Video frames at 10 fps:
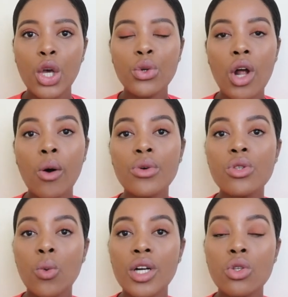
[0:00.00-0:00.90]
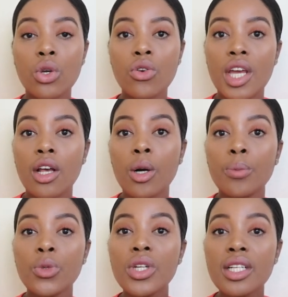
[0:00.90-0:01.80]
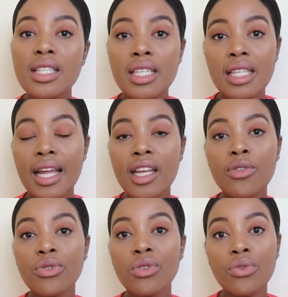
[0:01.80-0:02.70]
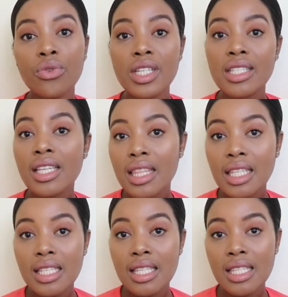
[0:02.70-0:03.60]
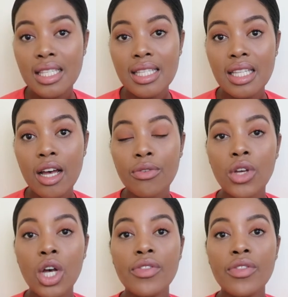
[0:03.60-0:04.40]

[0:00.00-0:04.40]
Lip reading: You know, I also want to create a community that if you've written theses and stuff,